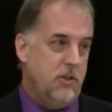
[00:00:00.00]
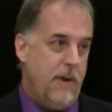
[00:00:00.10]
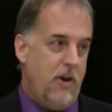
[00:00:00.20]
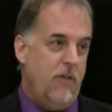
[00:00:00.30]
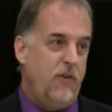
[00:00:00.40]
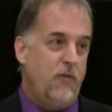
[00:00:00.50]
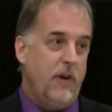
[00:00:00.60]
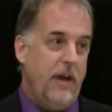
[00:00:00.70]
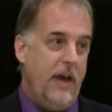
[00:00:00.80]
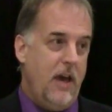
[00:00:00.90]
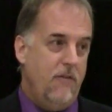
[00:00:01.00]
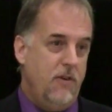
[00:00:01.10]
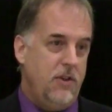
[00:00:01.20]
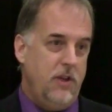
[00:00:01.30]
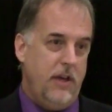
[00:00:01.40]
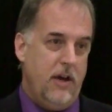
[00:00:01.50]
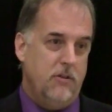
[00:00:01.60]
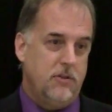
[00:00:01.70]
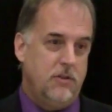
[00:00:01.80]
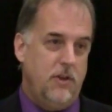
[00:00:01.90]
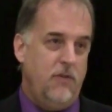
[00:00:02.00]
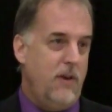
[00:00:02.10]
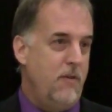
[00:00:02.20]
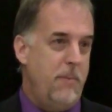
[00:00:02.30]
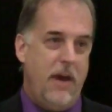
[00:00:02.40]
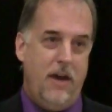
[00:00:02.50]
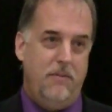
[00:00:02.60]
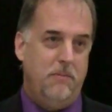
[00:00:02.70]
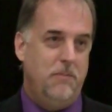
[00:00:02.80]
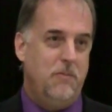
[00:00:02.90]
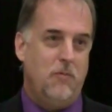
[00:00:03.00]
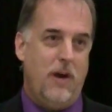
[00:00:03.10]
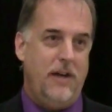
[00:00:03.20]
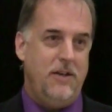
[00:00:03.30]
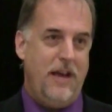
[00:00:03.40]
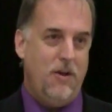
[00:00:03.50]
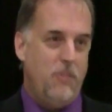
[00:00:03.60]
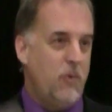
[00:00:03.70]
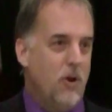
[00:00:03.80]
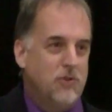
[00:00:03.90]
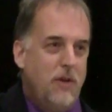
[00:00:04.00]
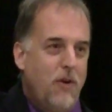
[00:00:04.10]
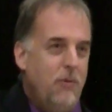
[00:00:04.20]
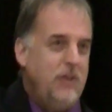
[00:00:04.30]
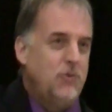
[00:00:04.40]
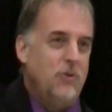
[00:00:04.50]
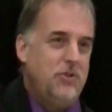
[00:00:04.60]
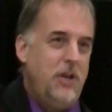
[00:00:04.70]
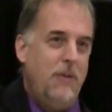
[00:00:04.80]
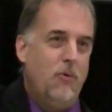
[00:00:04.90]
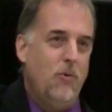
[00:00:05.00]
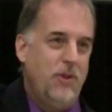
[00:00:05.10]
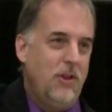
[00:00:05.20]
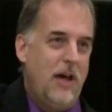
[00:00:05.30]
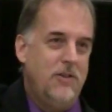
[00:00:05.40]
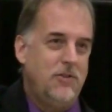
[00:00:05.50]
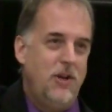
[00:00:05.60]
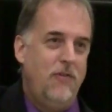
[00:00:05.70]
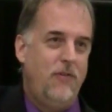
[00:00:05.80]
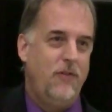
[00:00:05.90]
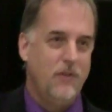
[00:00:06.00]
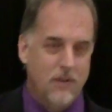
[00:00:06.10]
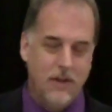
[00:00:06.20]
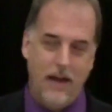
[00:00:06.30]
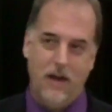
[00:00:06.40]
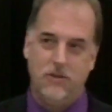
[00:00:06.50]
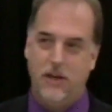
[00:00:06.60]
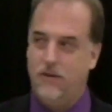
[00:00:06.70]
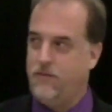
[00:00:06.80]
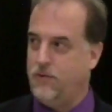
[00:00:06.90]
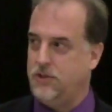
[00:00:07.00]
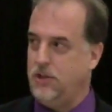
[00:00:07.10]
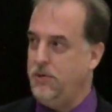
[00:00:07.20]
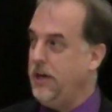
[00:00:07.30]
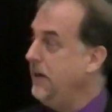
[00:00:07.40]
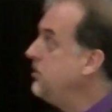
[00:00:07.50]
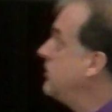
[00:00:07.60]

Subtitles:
about if you forget everything else. If you have a pen, write it down. But we also have our resource table with a lot of stuff out there for CBH.